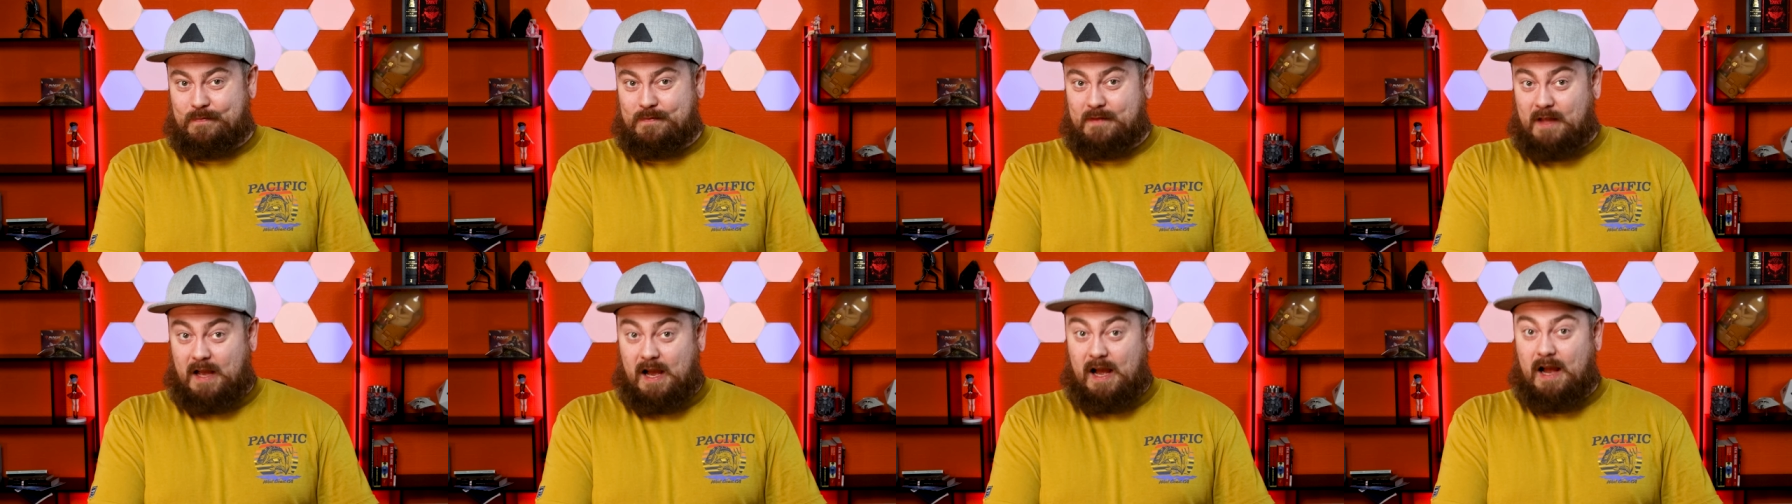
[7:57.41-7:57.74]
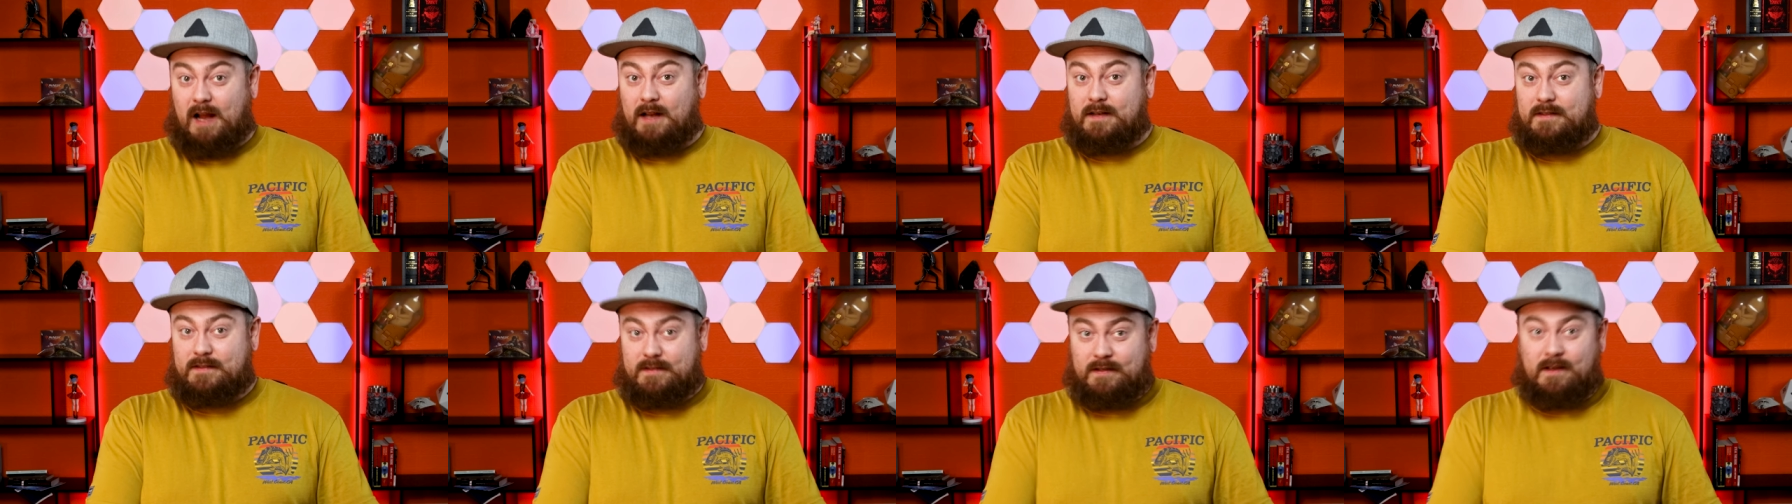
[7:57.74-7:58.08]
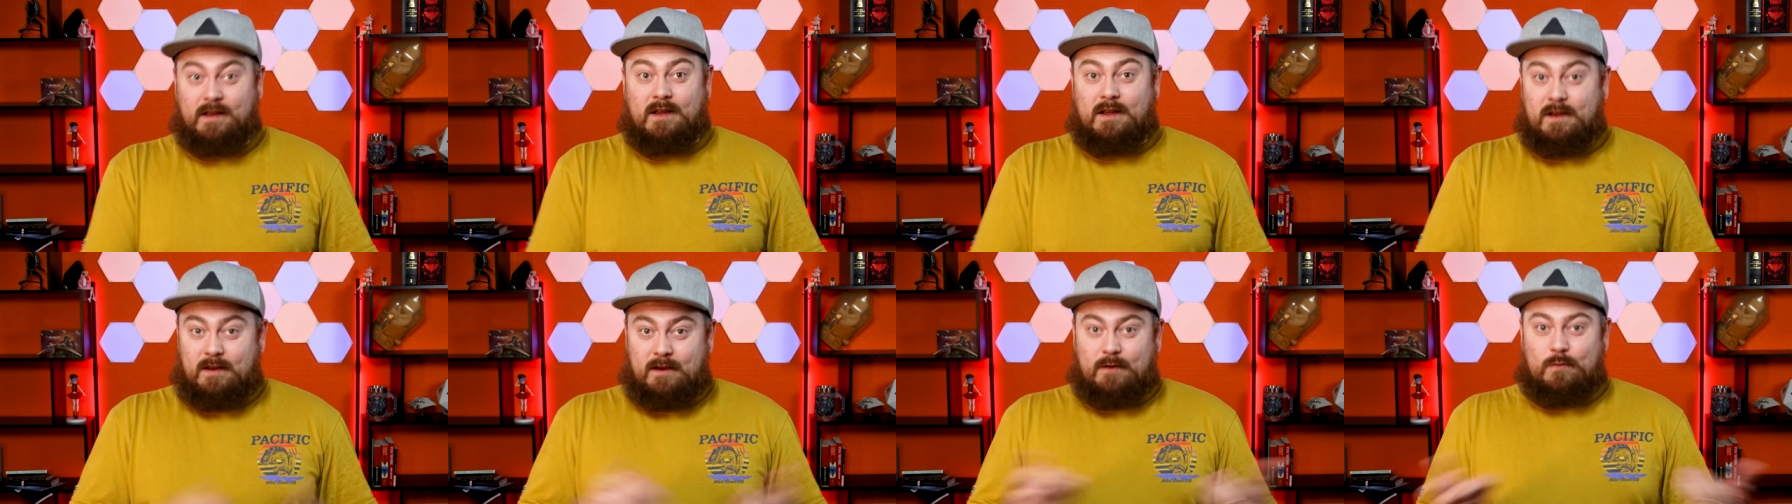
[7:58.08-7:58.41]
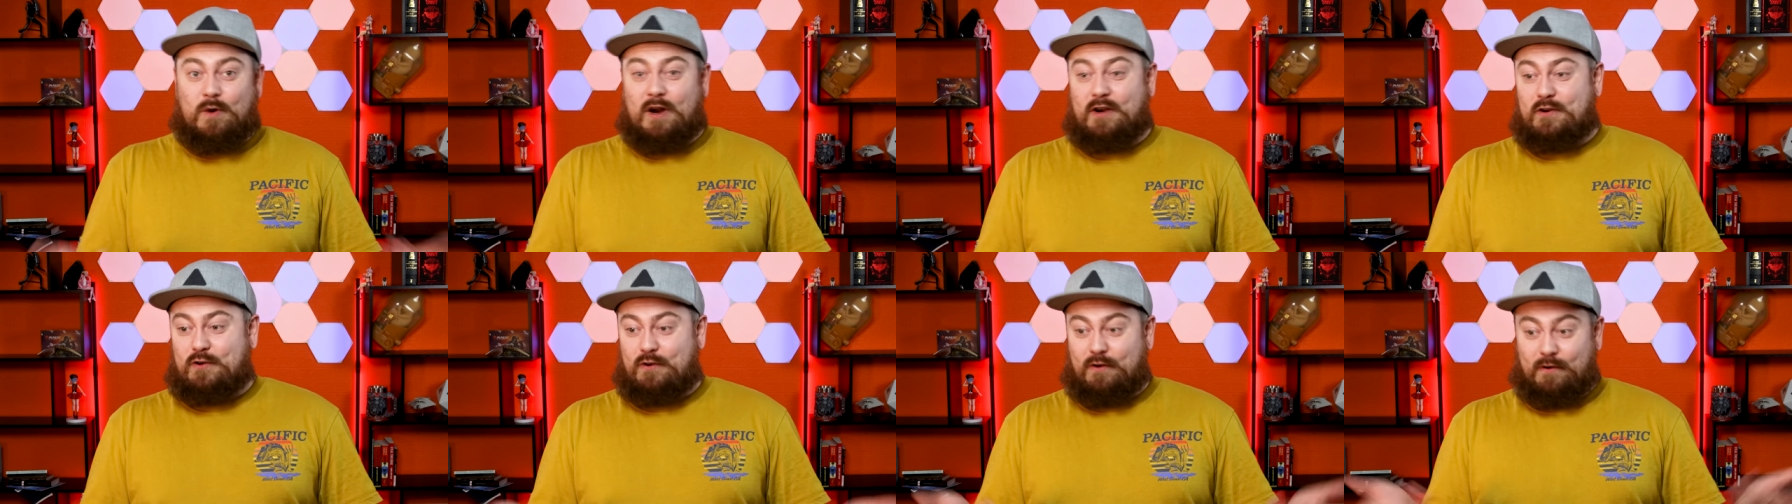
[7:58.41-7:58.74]
And
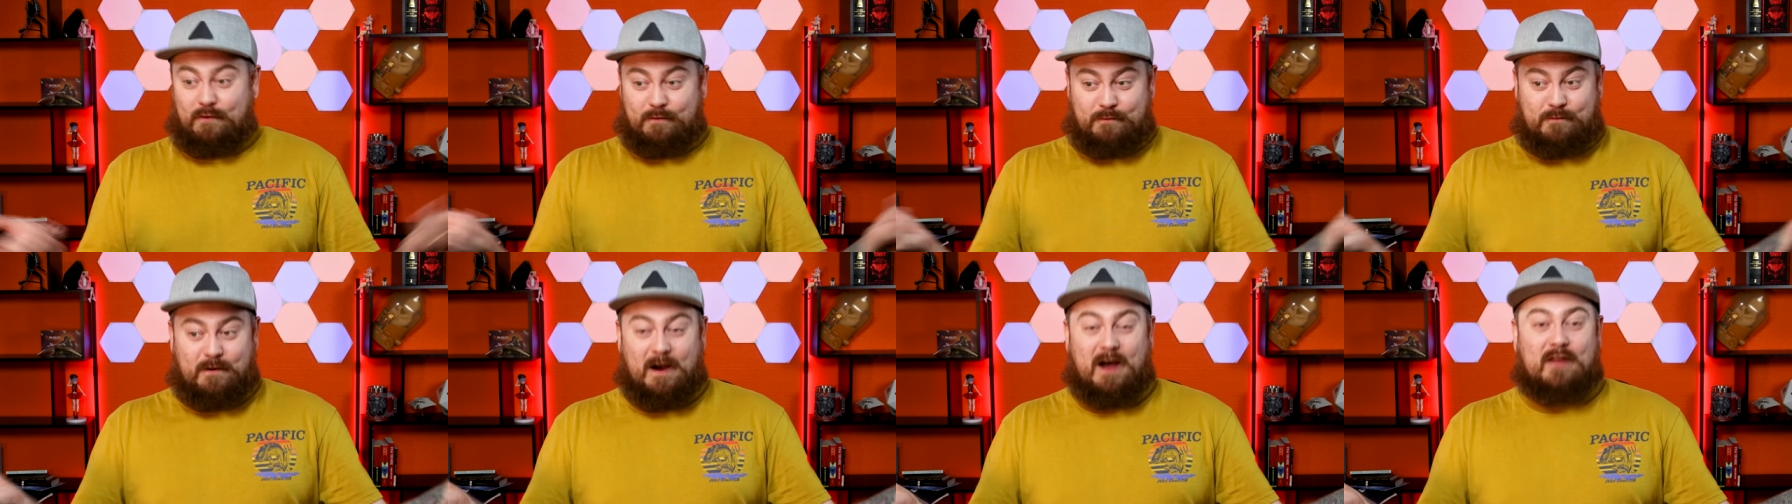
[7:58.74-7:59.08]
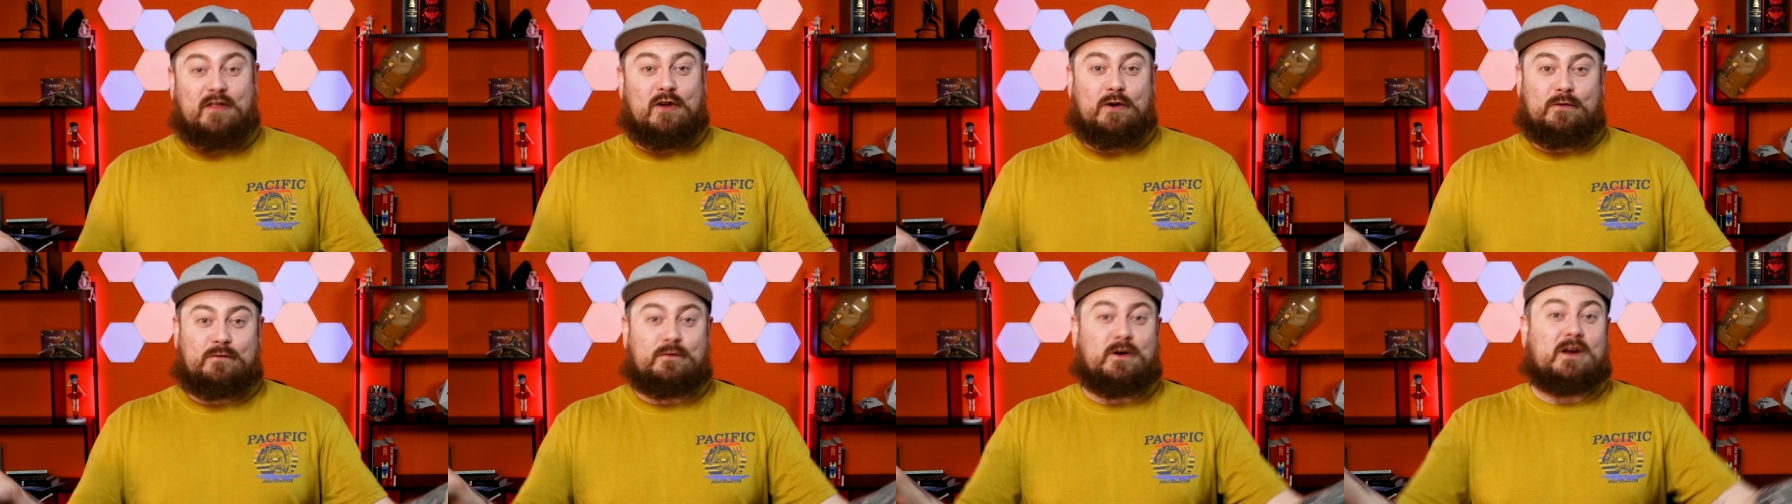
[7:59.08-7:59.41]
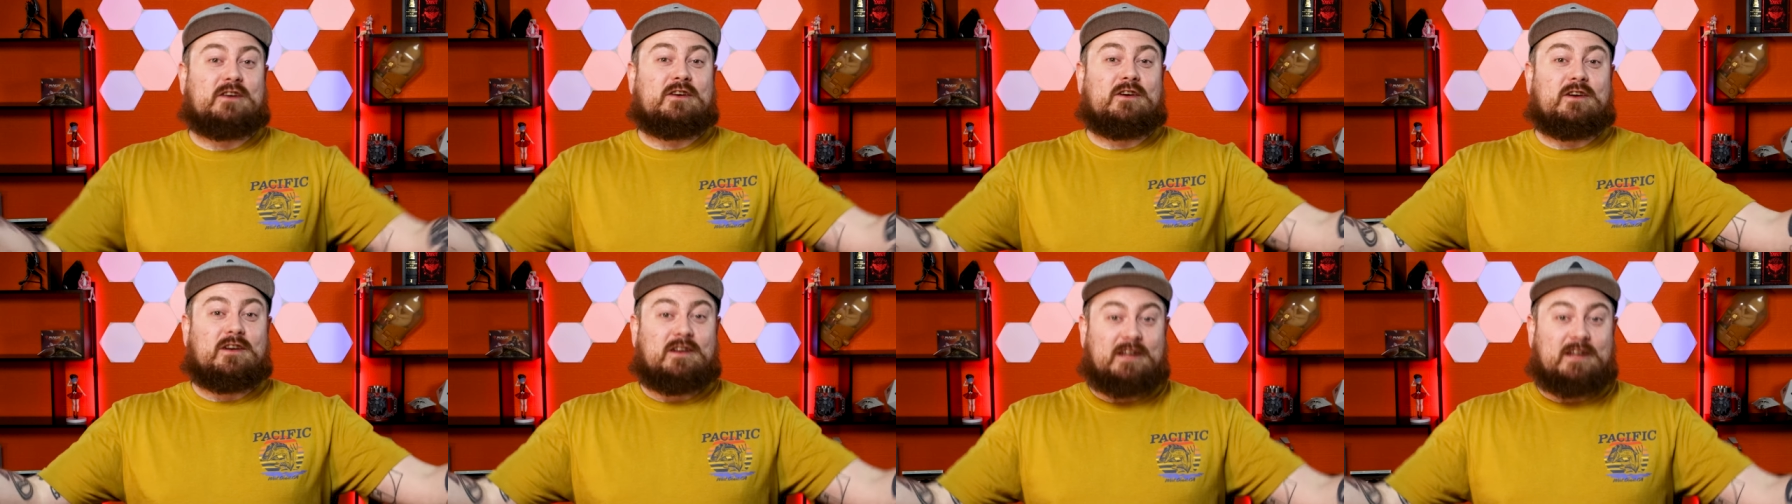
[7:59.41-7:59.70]
when your father figure